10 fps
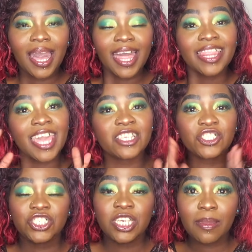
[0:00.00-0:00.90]
They are
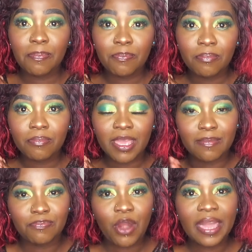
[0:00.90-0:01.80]
cheap
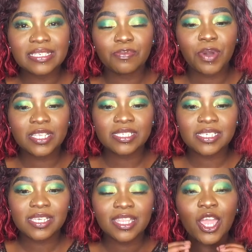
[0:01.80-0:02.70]
in price, but
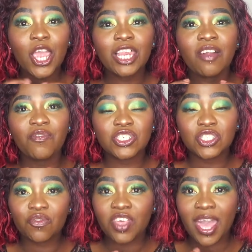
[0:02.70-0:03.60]
the earlier
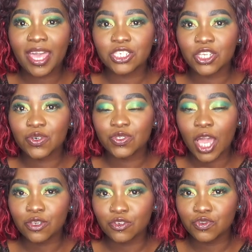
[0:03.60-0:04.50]
versions of their eyeshadows are
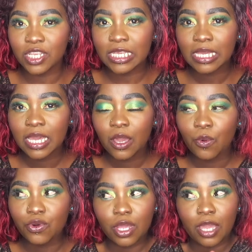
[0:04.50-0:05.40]
not really,
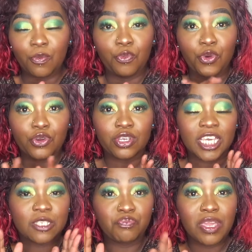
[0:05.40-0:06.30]
were not
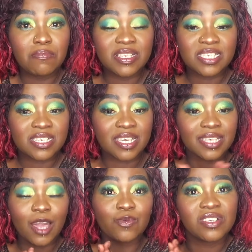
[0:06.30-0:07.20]
as pigmented as
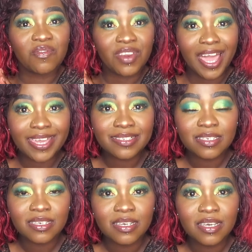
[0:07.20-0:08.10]
I would have liked,
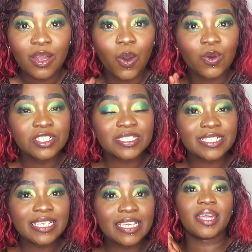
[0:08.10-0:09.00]

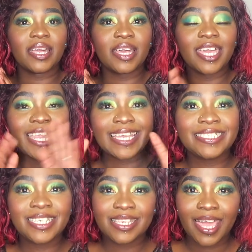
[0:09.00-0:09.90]
honestly. And I
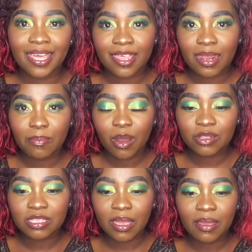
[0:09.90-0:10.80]
didn't like that
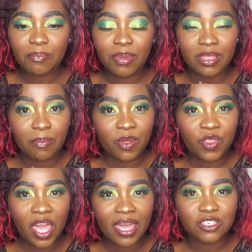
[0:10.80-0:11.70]
about their
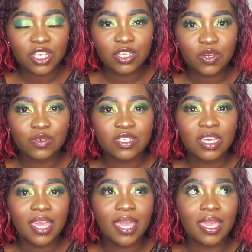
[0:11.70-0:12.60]
eyeshadows.
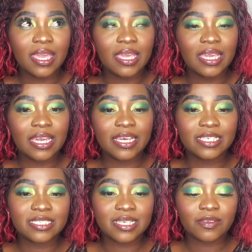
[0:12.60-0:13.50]

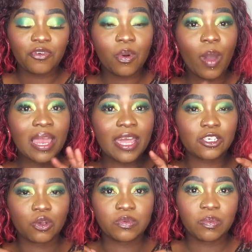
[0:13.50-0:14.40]
And for a while, I
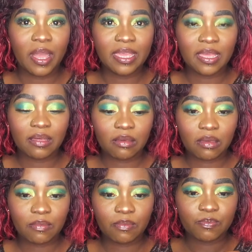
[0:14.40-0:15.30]
stopped buying
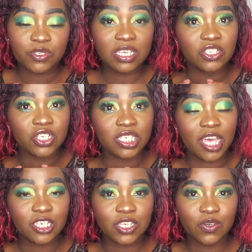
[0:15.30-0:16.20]
signature
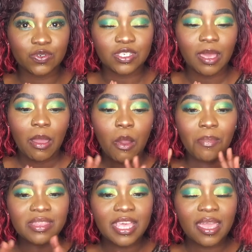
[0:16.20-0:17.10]
eyeshadows.
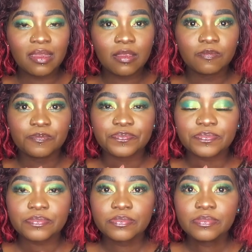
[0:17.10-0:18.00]
But then,
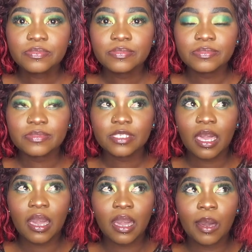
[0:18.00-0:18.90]

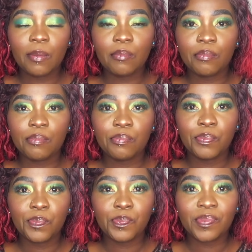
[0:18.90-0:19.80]

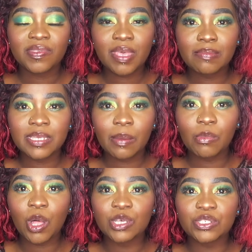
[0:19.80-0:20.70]
sometime
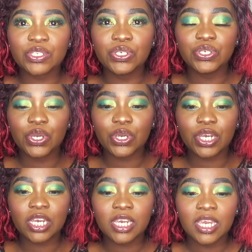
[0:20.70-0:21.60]
last
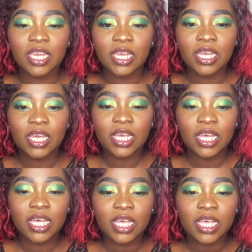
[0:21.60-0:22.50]
year,
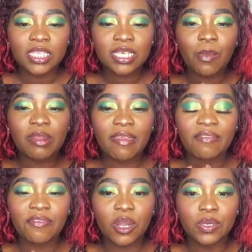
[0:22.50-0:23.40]
someone I
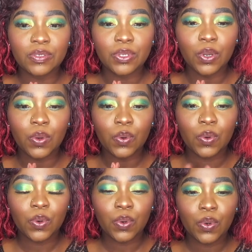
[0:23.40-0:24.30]
follow,
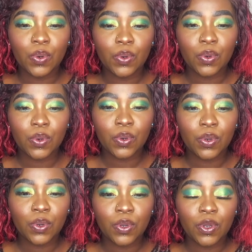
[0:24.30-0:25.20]

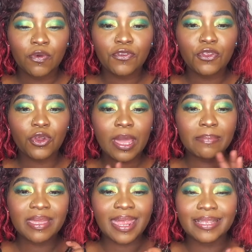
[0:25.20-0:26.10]
Flora
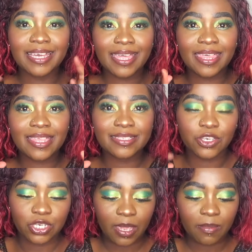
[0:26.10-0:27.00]
Miranda, I think that's
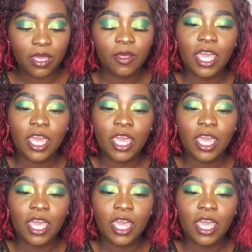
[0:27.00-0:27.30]
her name.